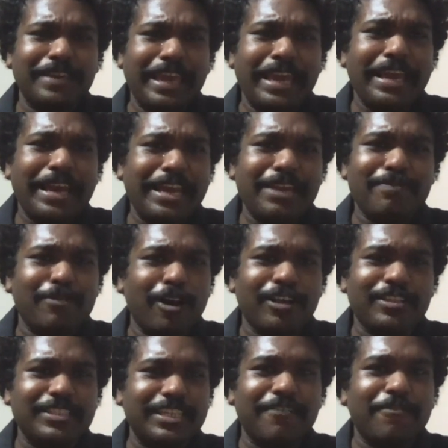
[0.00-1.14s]
A I and
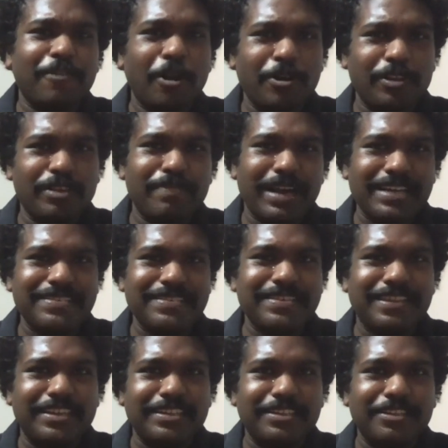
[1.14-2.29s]
blockchain have gone to the backseat,
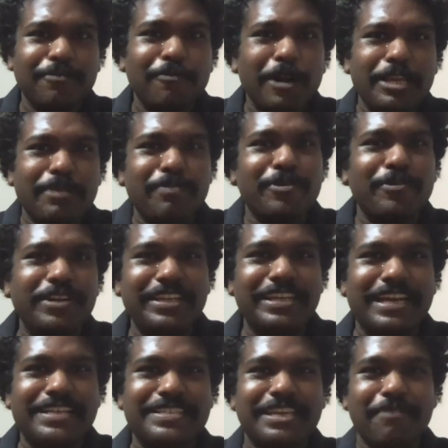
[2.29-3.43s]
and the word immunity
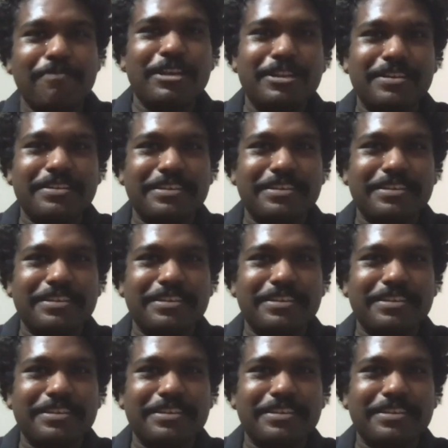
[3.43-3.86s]
has come in,